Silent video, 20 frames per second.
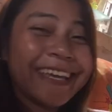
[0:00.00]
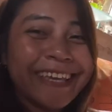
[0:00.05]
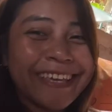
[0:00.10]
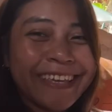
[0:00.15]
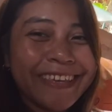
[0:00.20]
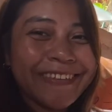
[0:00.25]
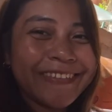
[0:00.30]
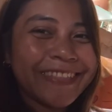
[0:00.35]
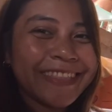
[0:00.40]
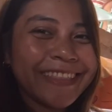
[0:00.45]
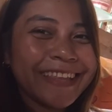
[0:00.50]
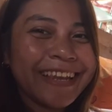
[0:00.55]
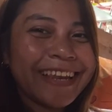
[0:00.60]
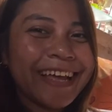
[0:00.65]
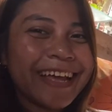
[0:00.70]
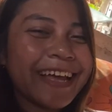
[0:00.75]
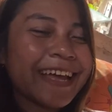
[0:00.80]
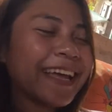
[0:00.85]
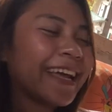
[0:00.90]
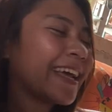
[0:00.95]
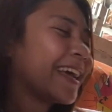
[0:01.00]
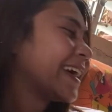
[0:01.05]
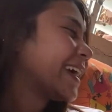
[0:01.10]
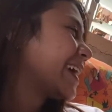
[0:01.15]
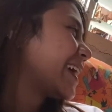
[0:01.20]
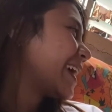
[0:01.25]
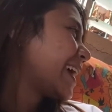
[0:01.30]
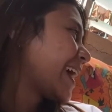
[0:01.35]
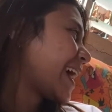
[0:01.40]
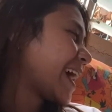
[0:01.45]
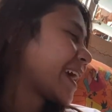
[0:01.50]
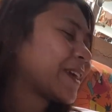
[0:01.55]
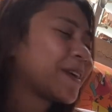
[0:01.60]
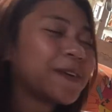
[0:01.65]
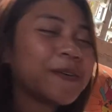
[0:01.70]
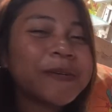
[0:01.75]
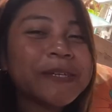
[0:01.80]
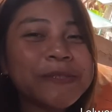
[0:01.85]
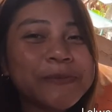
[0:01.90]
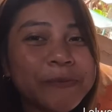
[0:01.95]
cute nila. I
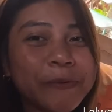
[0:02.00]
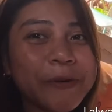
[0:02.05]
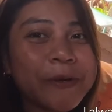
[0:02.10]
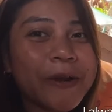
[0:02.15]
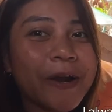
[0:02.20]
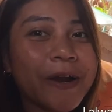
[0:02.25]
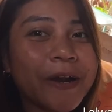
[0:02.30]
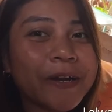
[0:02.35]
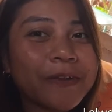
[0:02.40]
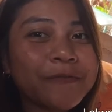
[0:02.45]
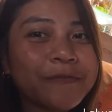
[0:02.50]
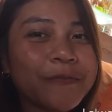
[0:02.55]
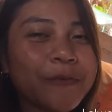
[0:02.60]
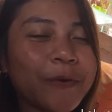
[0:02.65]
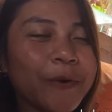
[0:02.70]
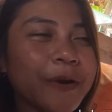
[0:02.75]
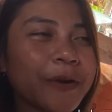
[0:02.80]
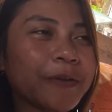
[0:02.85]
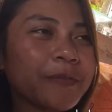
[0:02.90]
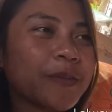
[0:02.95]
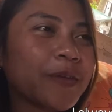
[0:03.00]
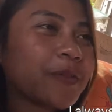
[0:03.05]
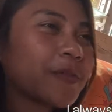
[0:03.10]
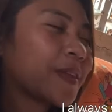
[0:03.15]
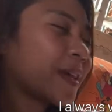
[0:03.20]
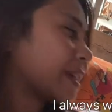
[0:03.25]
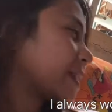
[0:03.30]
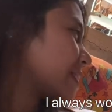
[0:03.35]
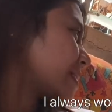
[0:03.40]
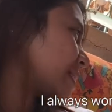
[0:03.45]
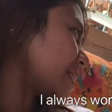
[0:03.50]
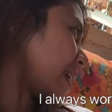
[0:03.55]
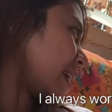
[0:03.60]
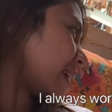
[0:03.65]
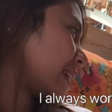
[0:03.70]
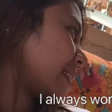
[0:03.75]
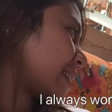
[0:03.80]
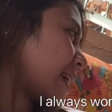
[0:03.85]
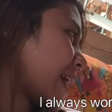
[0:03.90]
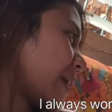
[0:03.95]
always work hard for the things
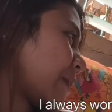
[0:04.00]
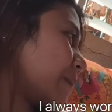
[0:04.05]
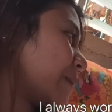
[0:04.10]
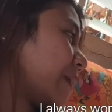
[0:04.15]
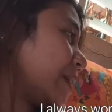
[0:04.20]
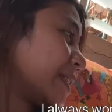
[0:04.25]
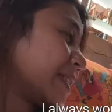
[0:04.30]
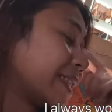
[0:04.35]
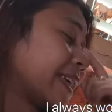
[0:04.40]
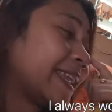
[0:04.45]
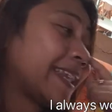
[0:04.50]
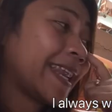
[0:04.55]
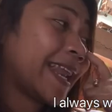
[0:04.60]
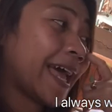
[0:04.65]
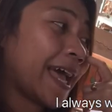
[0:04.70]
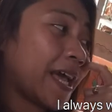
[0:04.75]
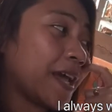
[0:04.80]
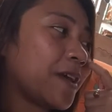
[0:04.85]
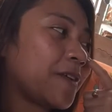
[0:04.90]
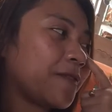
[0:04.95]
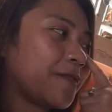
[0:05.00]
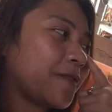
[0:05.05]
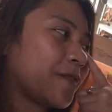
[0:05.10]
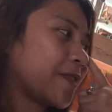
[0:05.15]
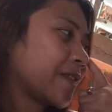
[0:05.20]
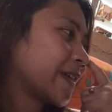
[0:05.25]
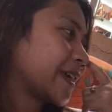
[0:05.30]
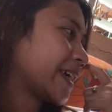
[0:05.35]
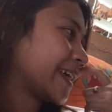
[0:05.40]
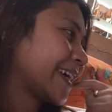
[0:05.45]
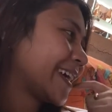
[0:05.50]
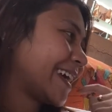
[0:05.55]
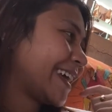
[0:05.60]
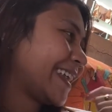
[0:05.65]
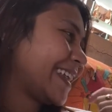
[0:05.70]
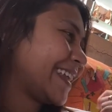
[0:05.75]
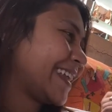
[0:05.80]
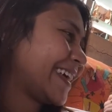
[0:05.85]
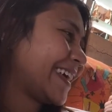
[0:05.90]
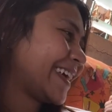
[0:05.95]
that I want in life.
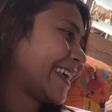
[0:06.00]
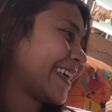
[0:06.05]
Ala!